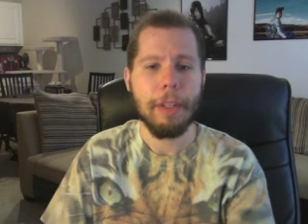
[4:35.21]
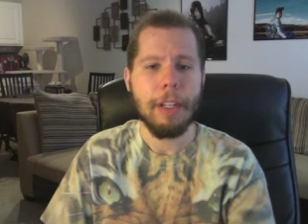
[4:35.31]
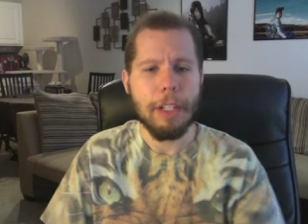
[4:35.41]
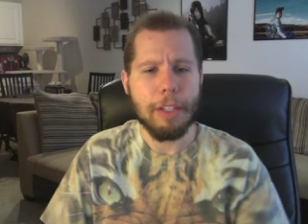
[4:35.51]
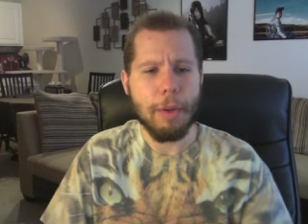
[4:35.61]

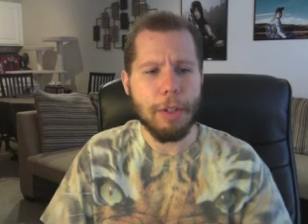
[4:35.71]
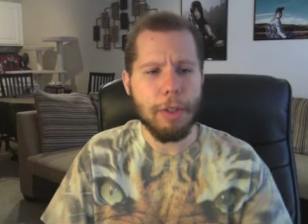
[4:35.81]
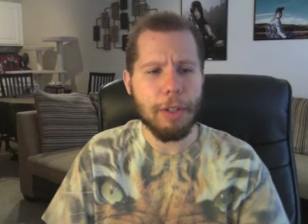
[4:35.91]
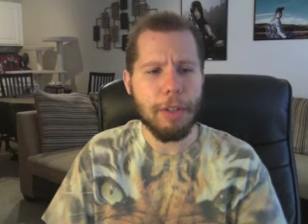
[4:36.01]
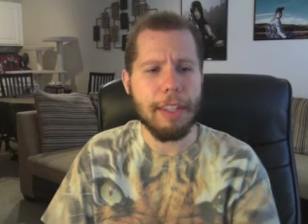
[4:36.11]
Don't you
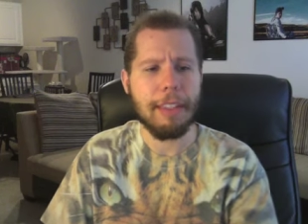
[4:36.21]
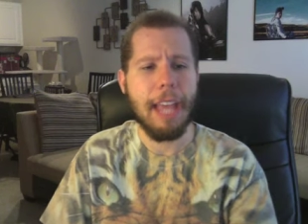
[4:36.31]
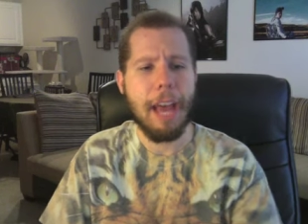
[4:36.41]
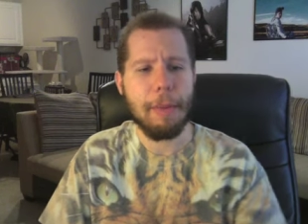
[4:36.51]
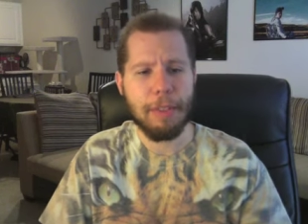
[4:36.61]
agree that
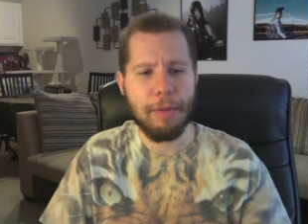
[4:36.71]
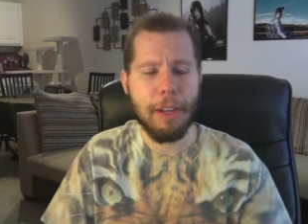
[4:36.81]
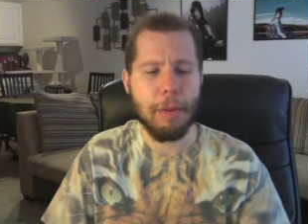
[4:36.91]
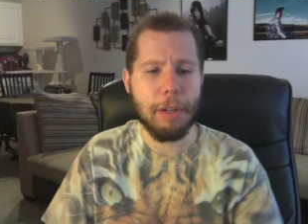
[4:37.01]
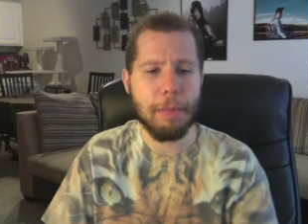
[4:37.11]
the
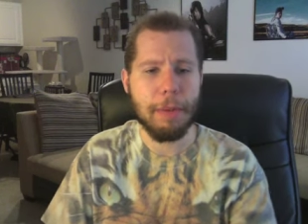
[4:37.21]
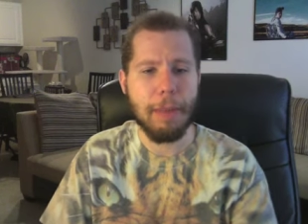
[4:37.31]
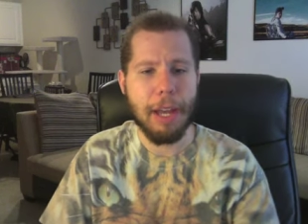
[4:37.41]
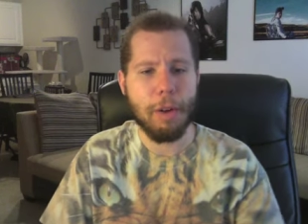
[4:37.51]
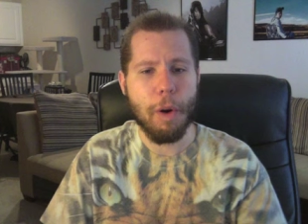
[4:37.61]
atmosphere would have been
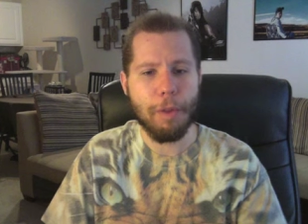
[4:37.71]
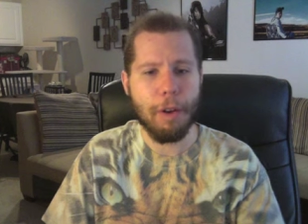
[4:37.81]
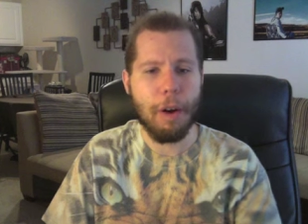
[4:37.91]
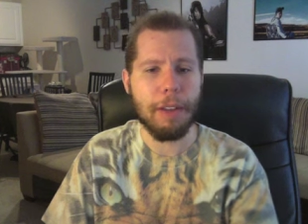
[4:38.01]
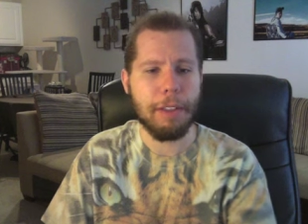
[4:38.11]
better
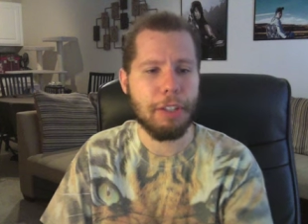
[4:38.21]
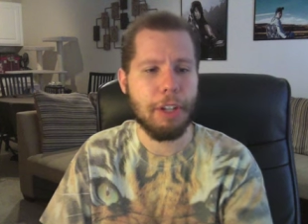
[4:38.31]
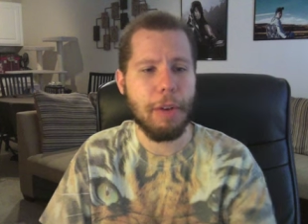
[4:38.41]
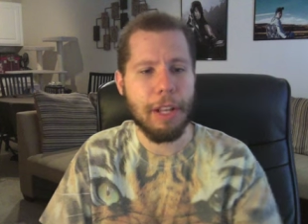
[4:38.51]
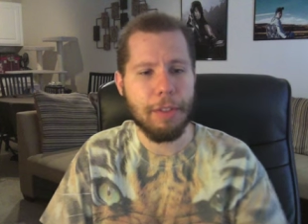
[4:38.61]
overall and the
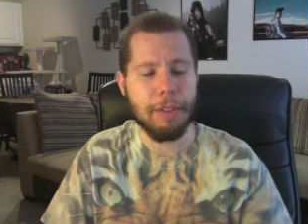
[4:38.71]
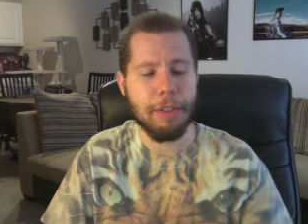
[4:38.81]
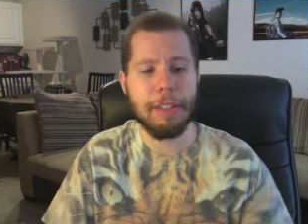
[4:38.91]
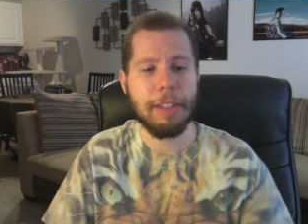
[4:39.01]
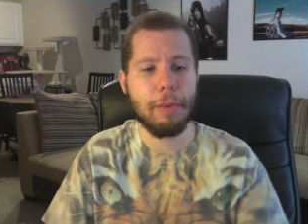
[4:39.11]
show
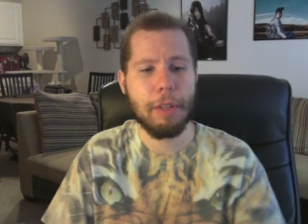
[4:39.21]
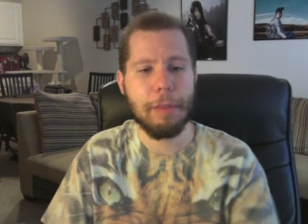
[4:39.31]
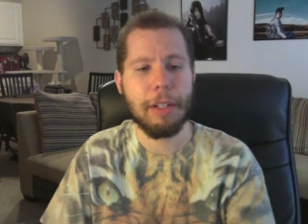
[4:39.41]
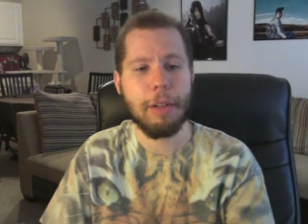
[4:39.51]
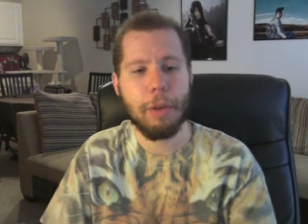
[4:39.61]
entrances would have
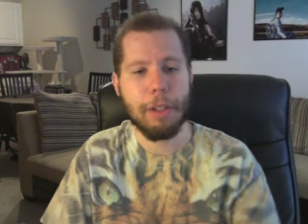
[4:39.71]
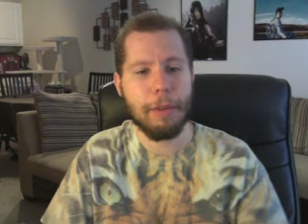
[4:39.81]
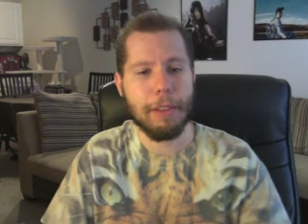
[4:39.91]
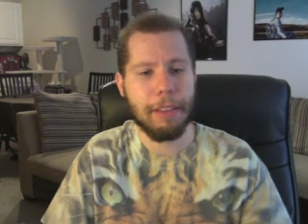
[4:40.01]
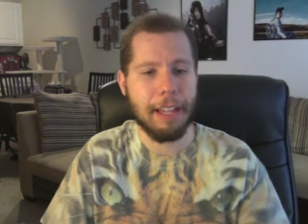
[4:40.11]
been cooler
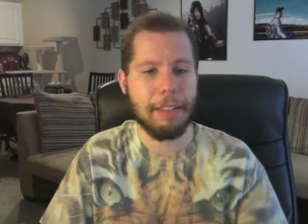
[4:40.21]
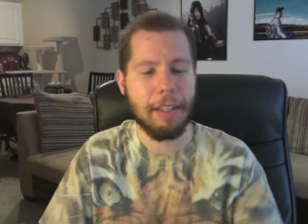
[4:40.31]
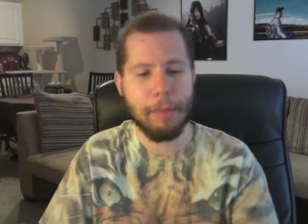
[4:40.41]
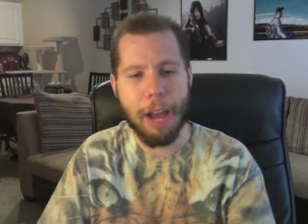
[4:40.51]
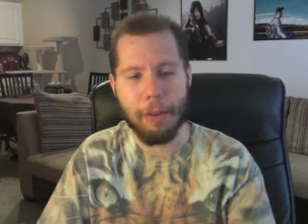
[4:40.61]
with lights
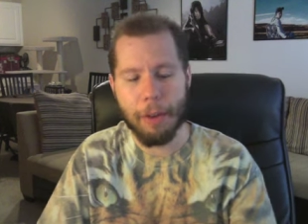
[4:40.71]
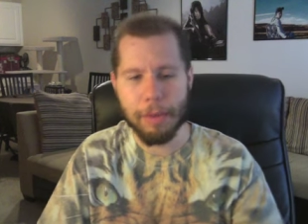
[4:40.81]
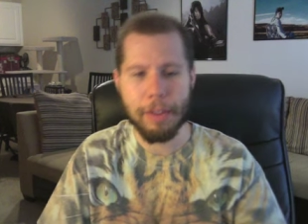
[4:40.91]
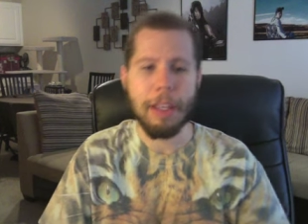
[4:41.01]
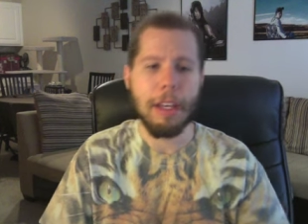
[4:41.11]
and
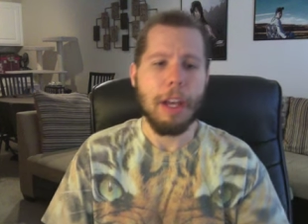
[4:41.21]
pyros?